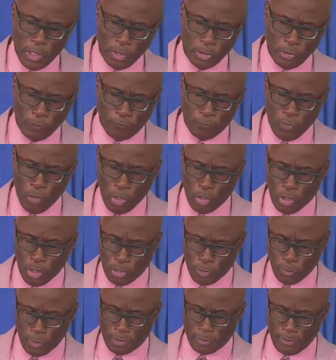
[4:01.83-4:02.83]
You know, to
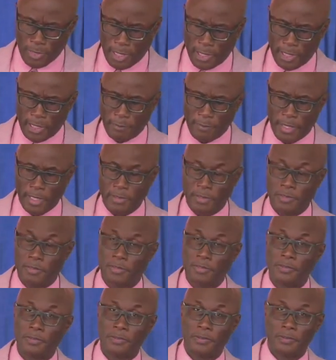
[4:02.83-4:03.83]
focus with me a little bit
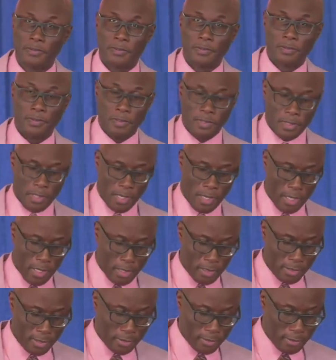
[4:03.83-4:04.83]

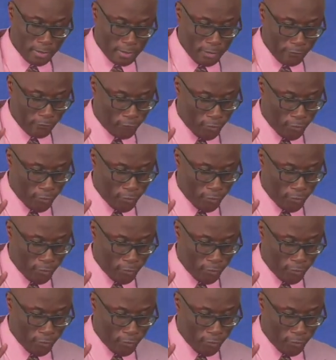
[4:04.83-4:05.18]
on